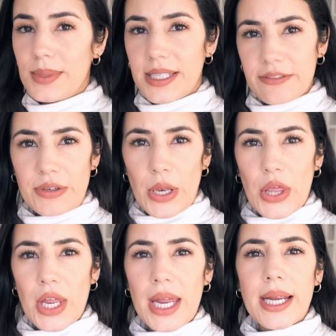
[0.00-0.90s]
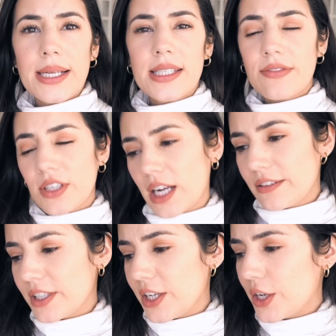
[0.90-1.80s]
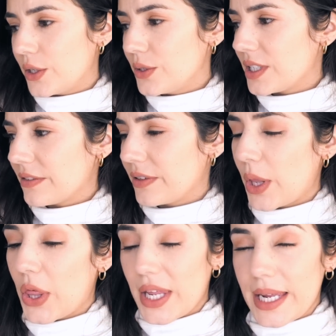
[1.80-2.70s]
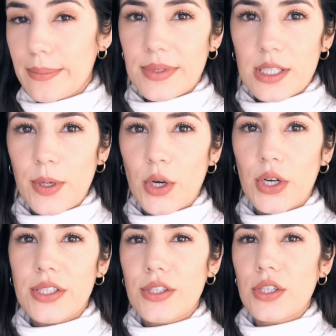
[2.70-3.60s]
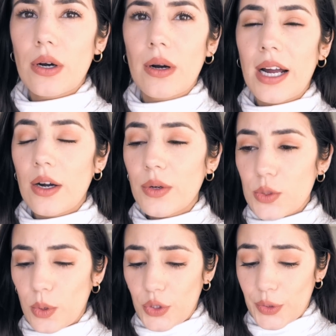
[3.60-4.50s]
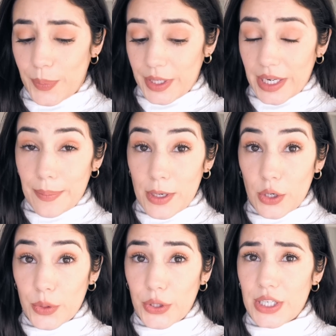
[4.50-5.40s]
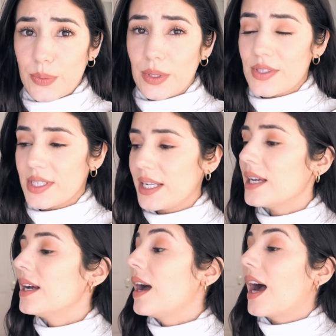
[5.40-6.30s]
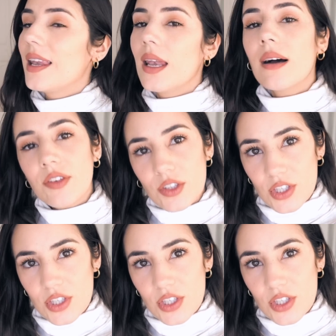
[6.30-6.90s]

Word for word: different things, different kind of videos, different themes, to be honest. So I always want your opinion. Let me know what you guys want to see. I love your